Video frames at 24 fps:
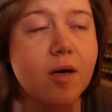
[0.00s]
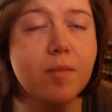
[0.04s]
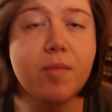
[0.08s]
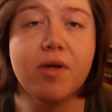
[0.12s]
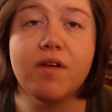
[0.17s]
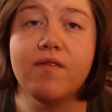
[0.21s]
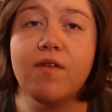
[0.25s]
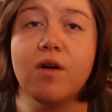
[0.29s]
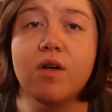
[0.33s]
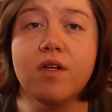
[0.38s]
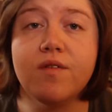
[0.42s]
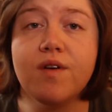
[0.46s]

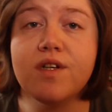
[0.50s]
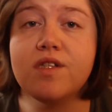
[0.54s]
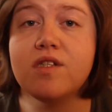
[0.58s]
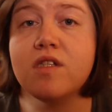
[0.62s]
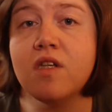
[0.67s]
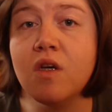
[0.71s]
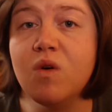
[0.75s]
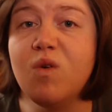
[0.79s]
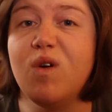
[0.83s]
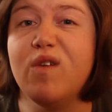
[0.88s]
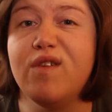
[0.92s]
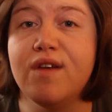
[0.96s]
but I've only read
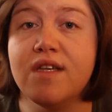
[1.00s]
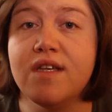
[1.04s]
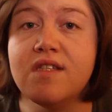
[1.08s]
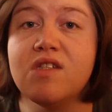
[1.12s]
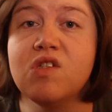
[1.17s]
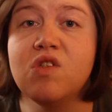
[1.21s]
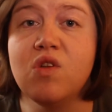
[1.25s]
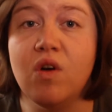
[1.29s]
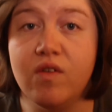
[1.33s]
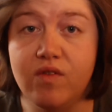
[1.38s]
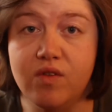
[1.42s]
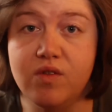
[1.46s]
two of his
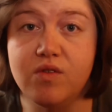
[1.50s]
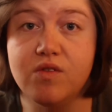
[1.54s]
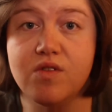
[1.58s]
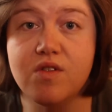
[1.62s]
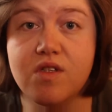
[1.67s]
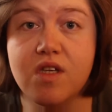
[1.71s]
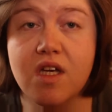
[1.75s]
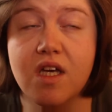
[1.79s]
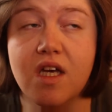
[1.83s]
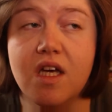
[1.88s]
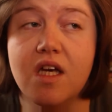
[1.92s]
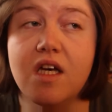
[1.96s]

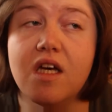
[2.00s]
novels.